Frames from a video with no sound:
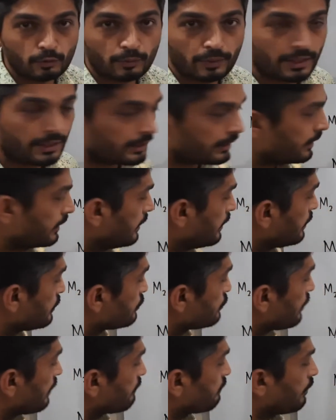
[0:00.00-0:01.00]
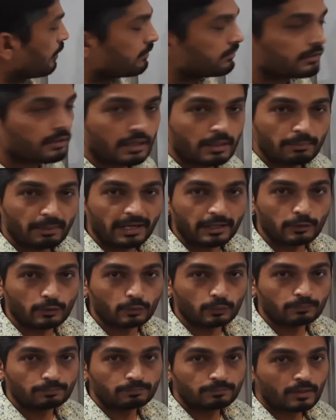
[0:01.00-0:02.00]
right? So f of 3 by
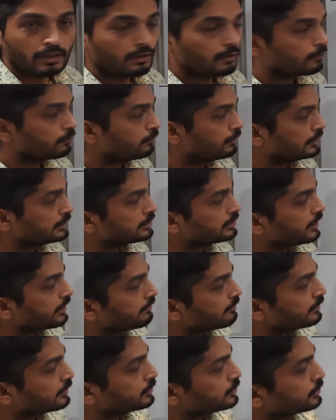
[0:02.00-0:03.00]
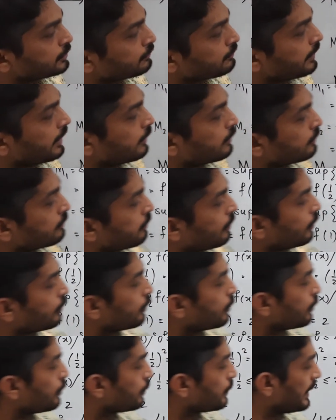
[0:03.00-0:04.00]
2, which definition we have to follow?
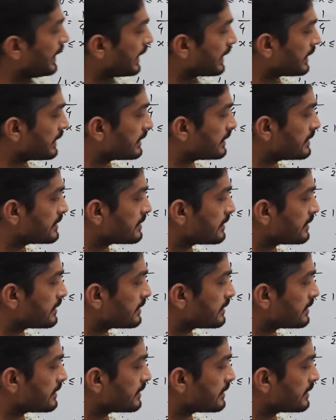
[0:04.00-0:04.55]
We are in this